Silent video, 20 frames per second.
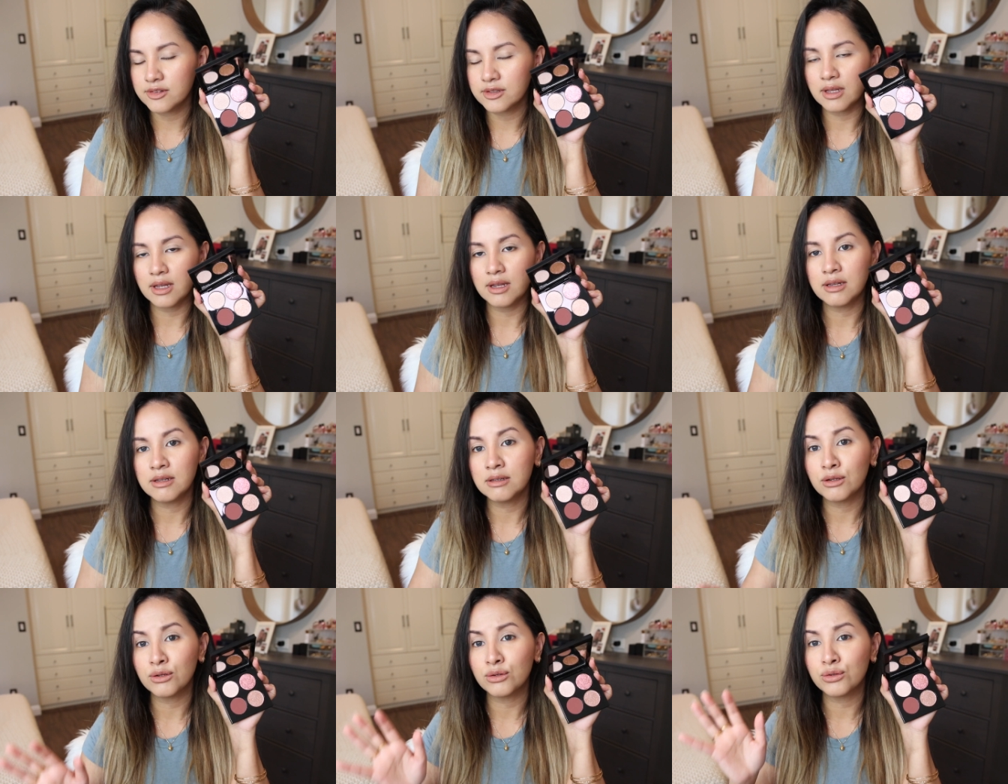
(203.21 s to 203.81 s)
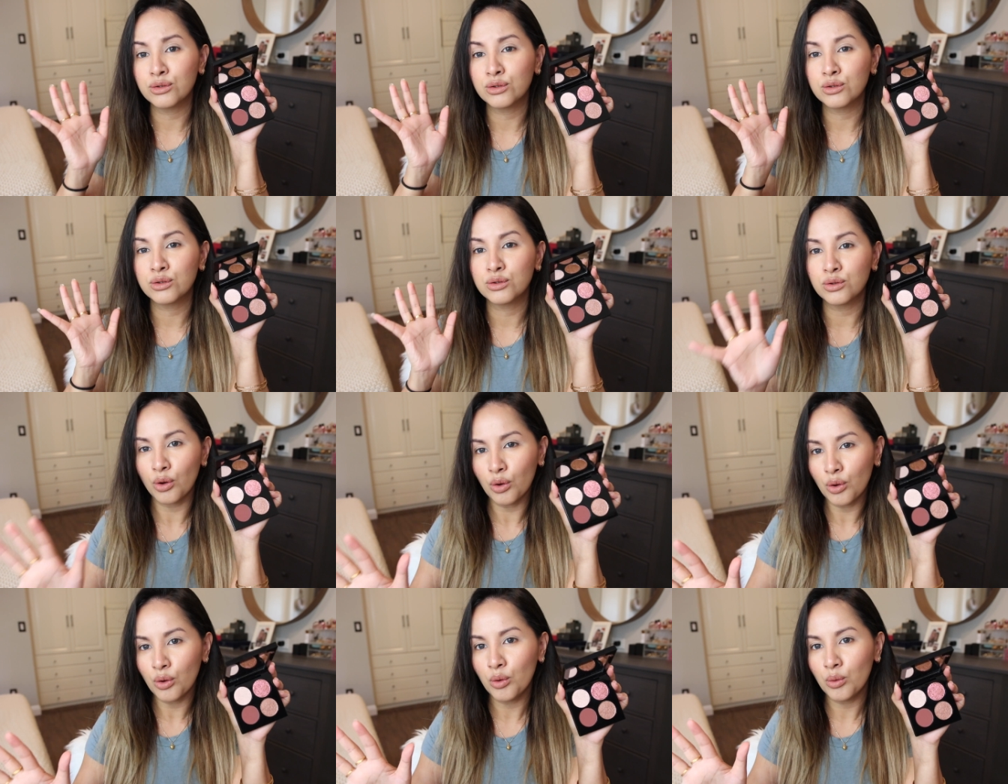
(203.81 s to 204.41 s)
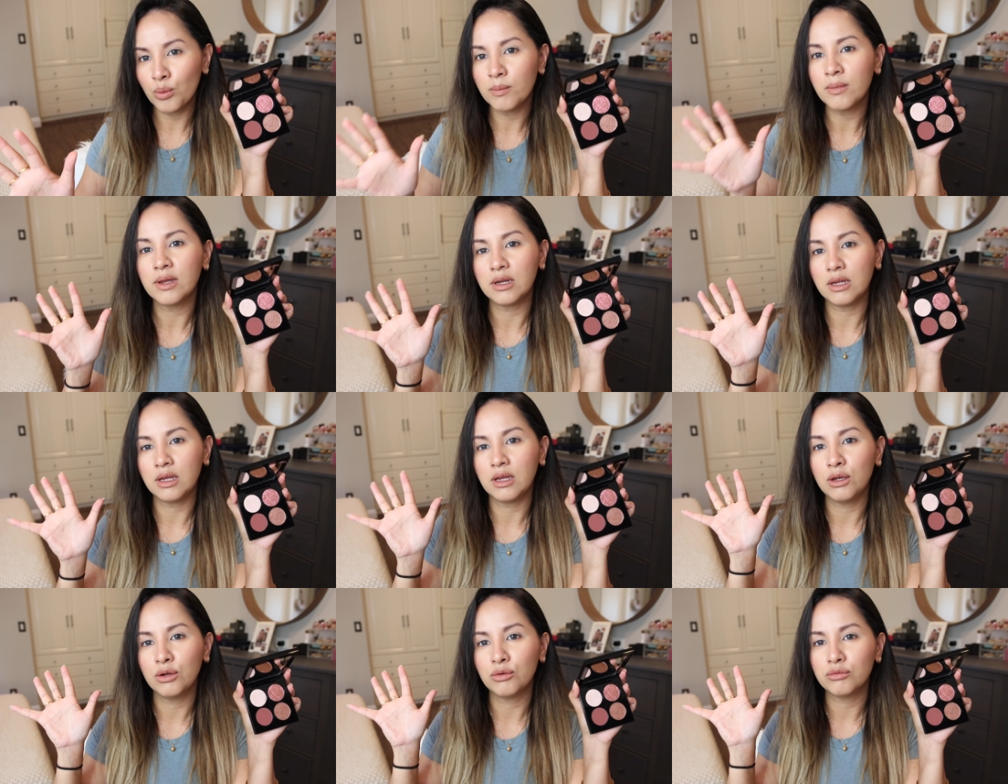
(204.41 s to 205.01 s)
seen so
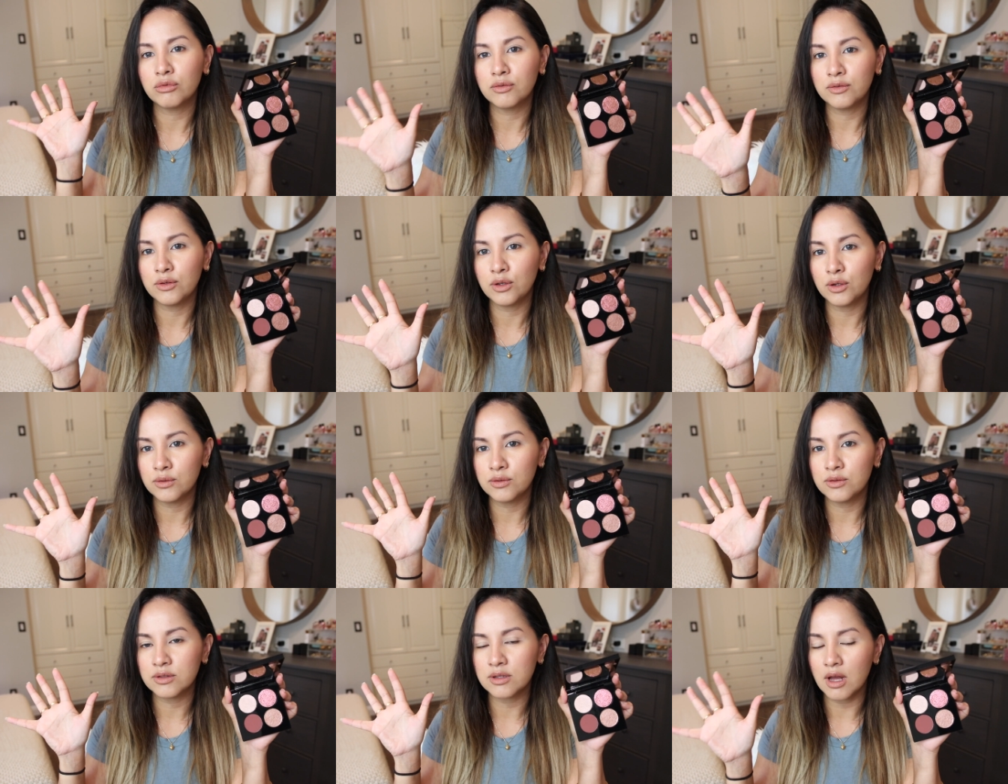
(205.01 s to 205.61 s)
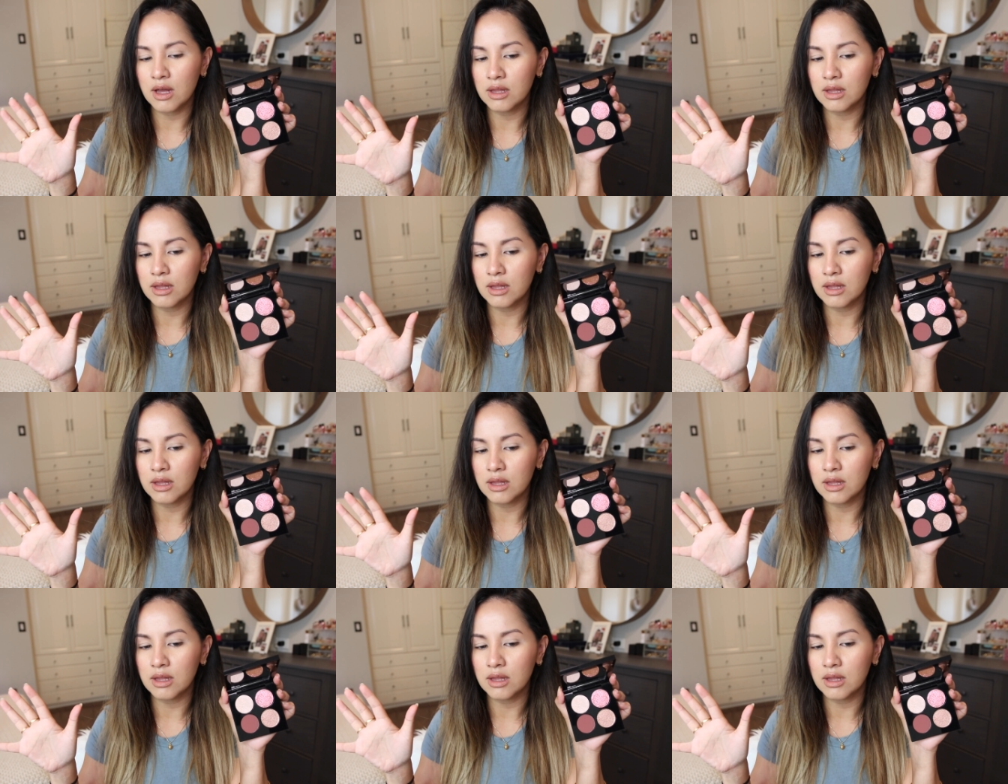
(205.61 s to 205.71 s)
many reviews